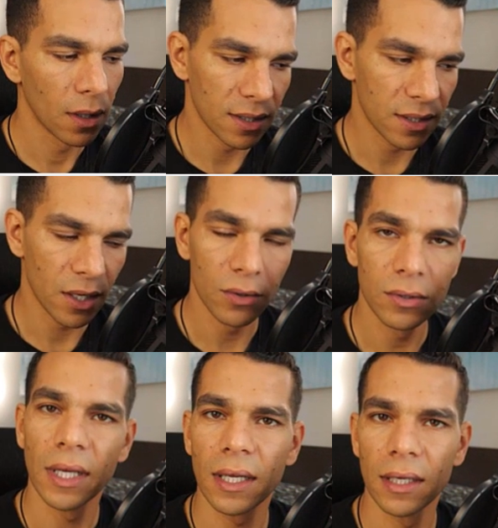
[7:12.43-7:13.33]
It's going to
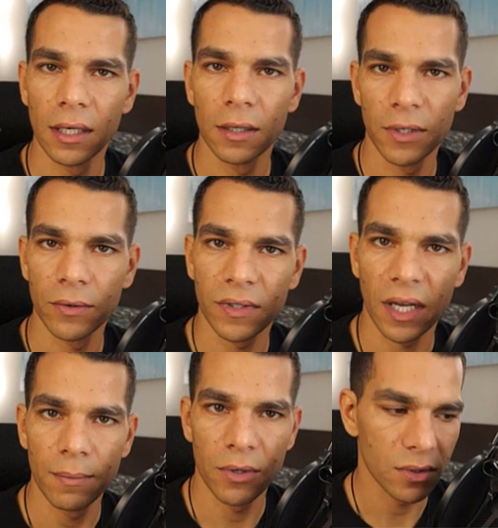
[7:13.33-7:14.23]
take a little bit of
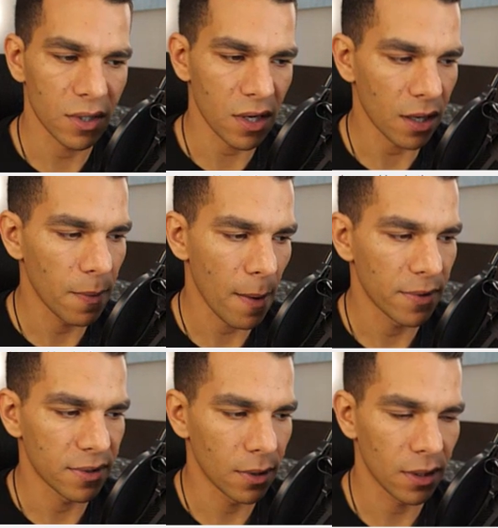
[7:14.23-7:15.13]
time because ArcMap
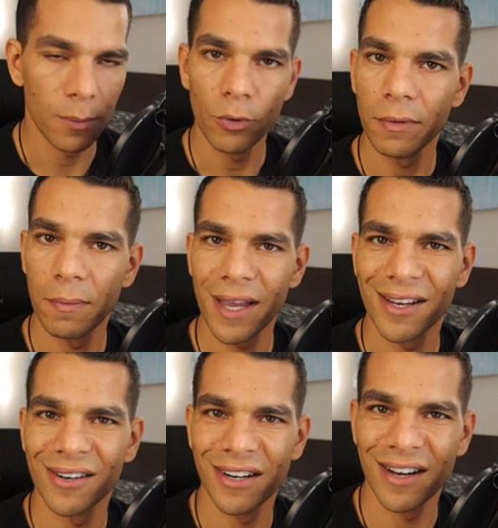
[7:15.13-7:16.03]
is not a movie
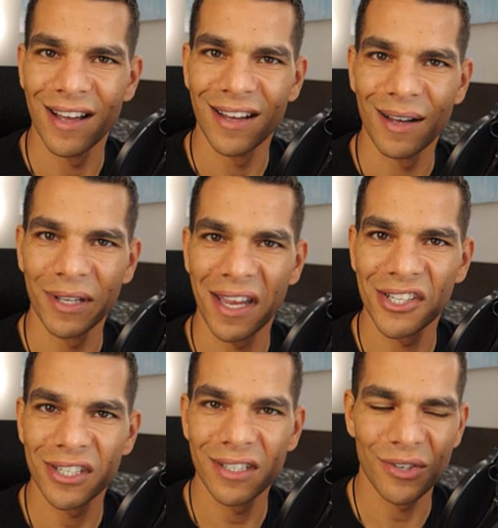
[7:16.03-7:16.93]
maker application,